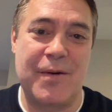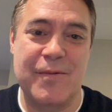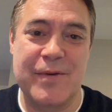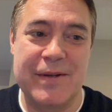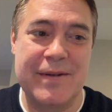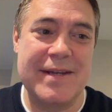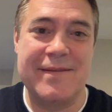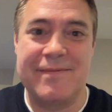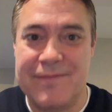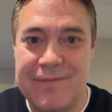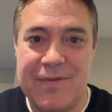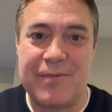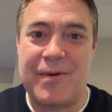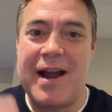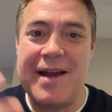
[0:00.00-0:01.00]
are really
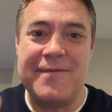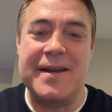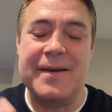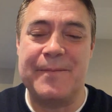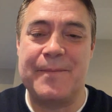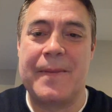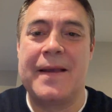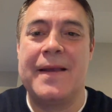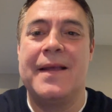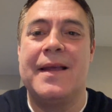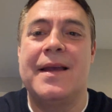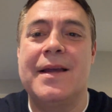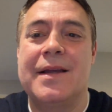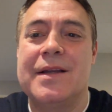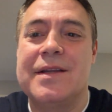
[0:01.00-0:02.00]
thriving.
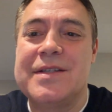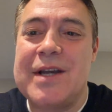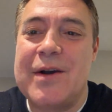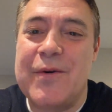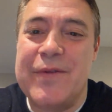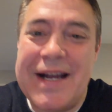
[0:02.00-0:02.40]
So